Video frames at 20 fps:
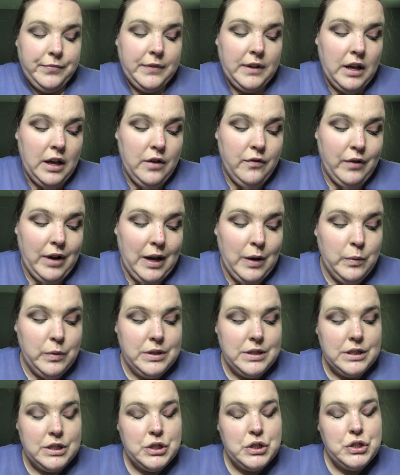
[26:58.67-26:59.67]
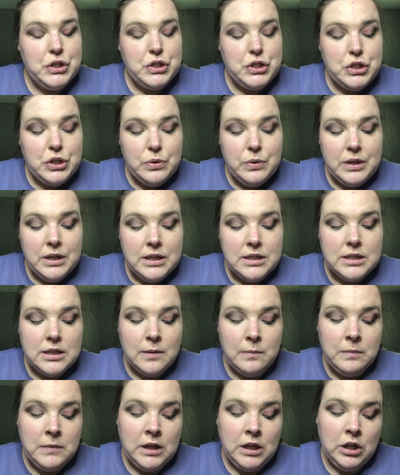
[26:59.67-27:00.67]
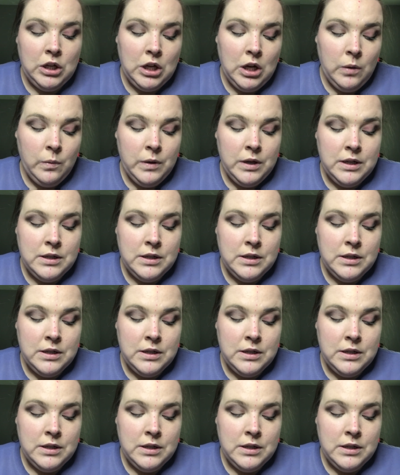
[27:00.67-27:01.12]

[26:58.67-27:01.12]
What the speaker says: If I was doing something, going